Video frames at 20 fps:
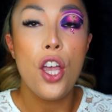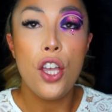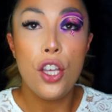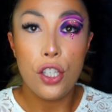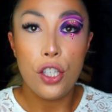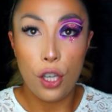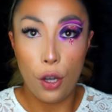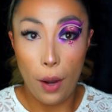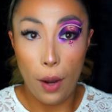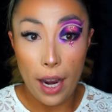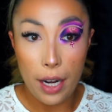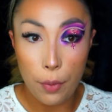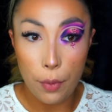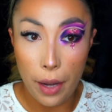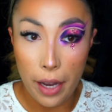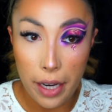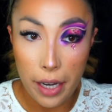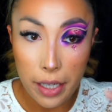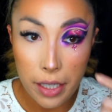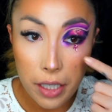So
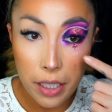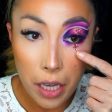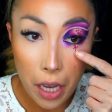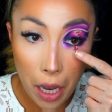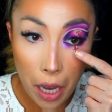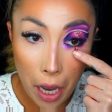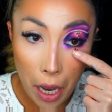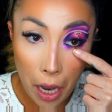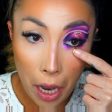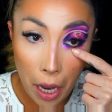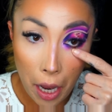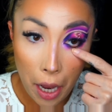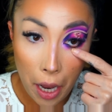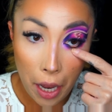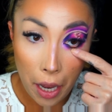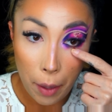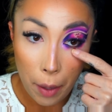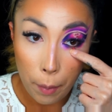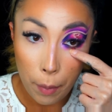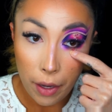anyways,
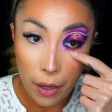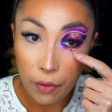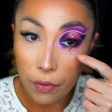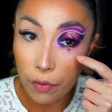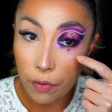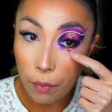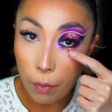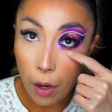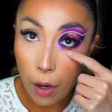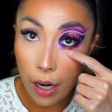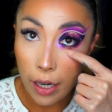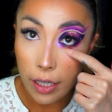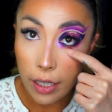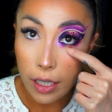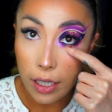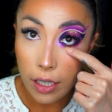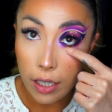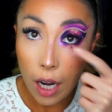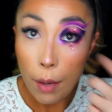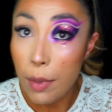if my
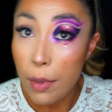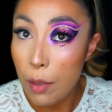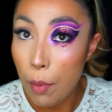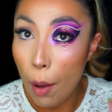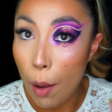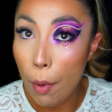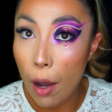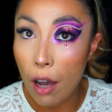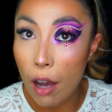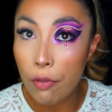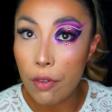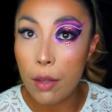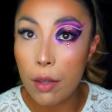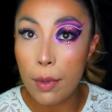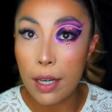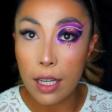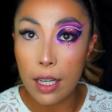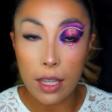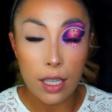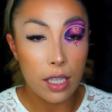diamonds pop off in the
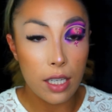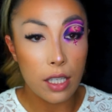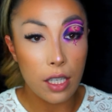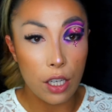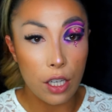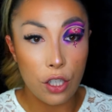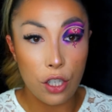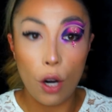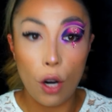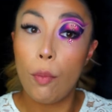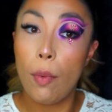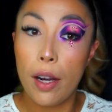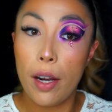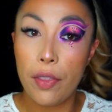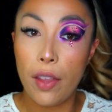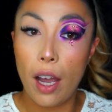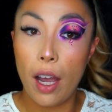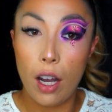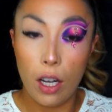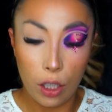middle of this, don't mind
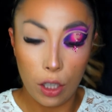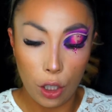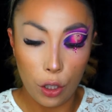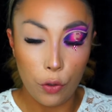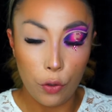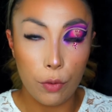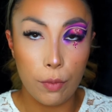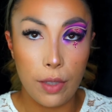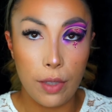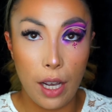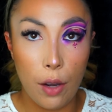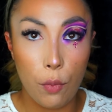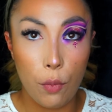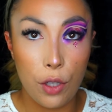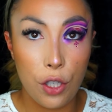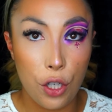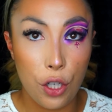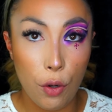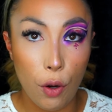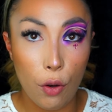that. I'll glue them down with
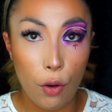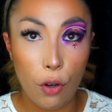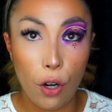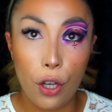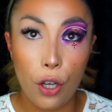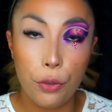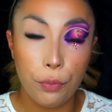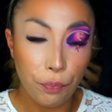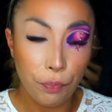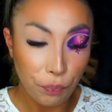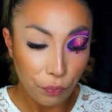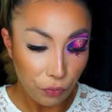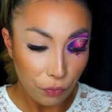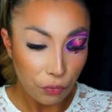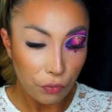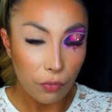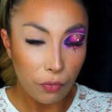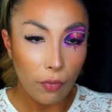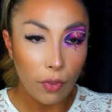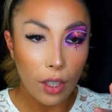duo glue
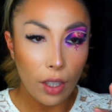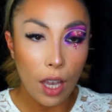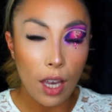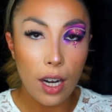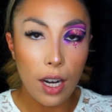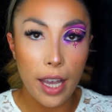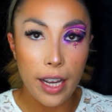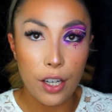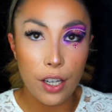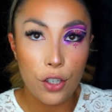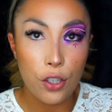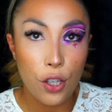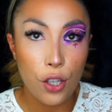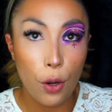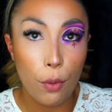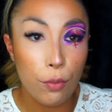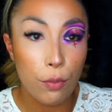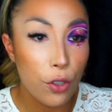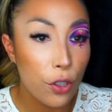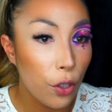later. So
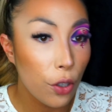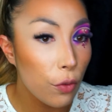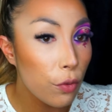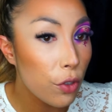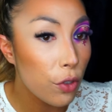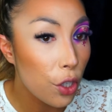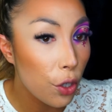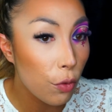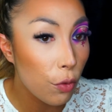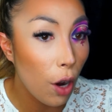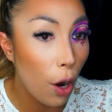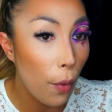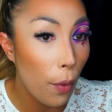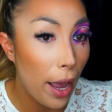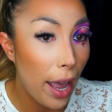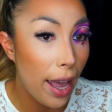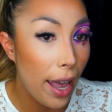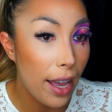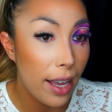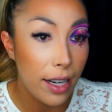I'm just going to go
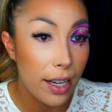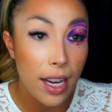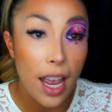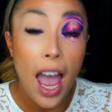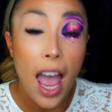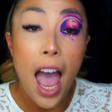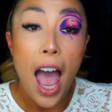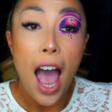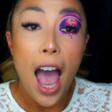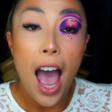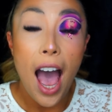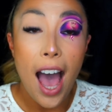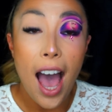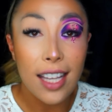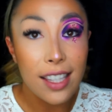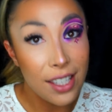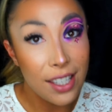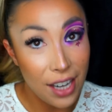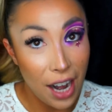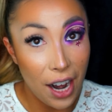ahead and
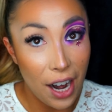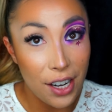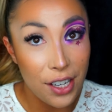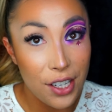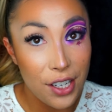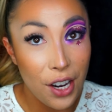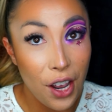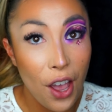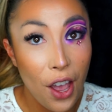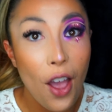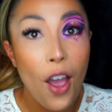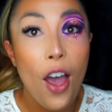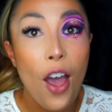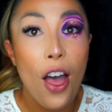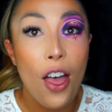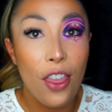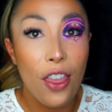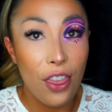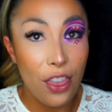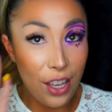start
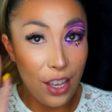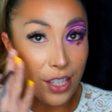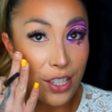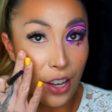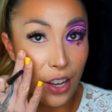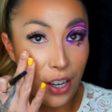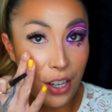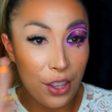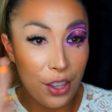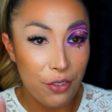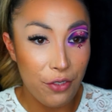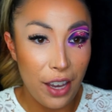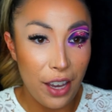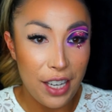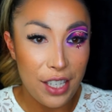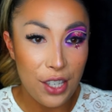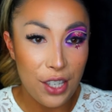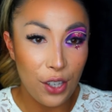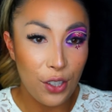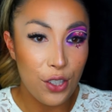this side of the
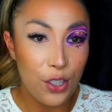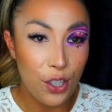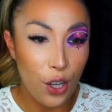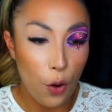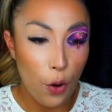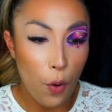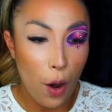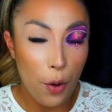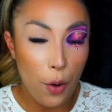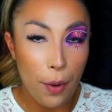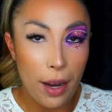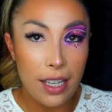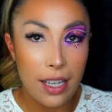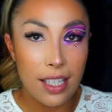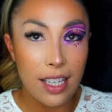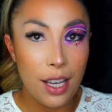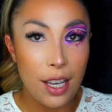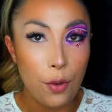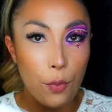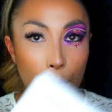face. So I went in